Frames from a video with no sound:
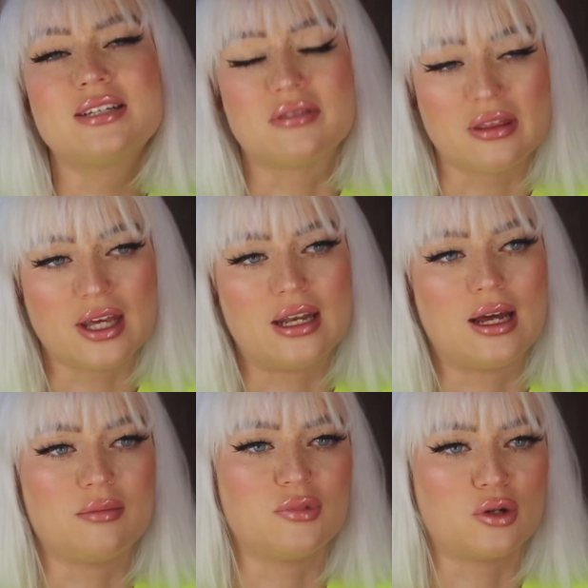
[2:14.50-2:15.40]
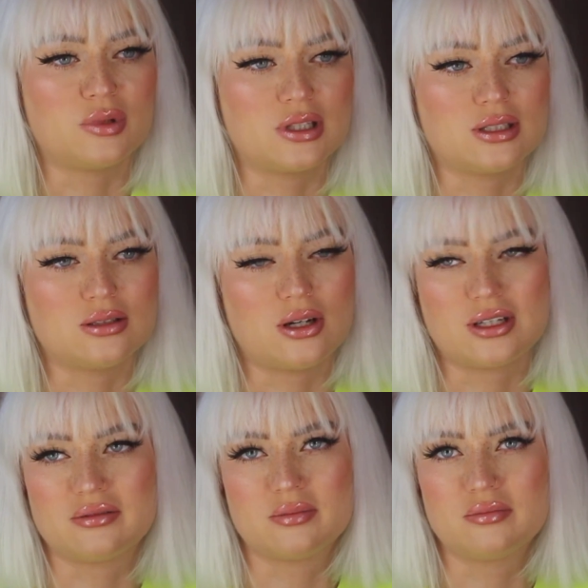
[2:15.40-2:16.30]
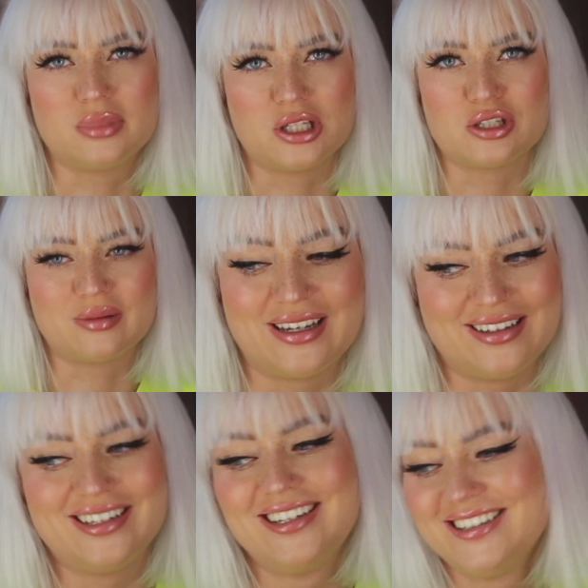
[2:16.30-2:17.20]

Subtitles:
even then, I'm normally not even bleaching my hair.